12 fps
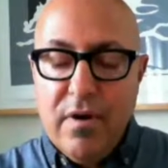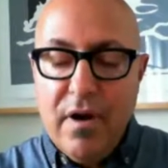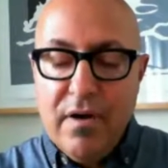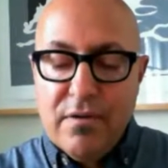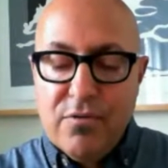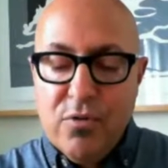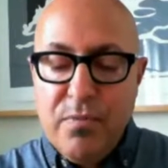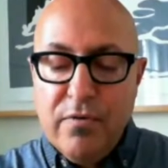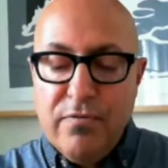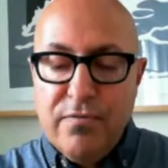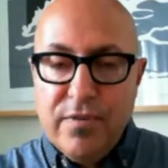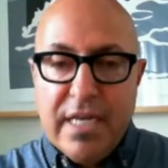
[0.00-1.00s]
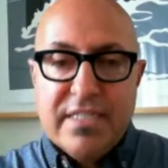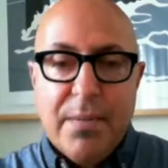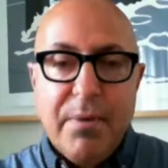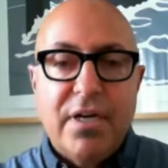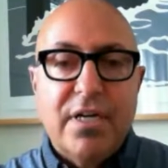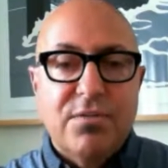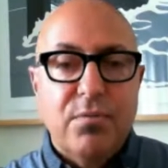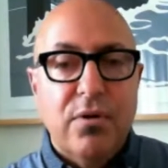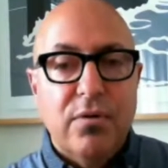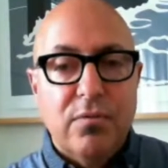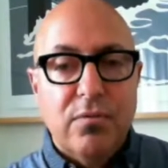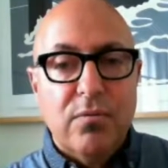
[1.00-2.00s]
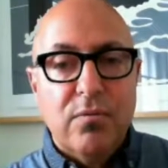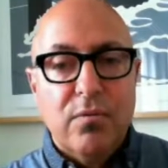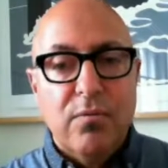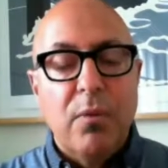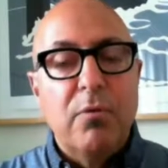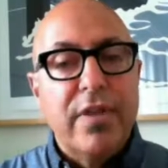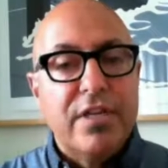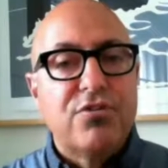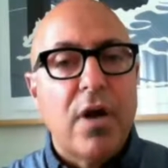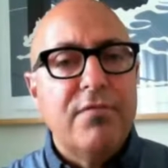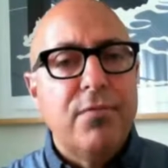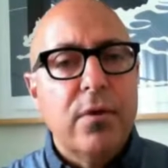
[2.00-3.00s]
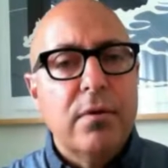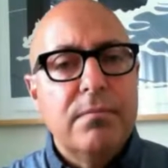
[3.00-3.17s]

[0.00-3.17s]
group of landscape architects what will they strive for?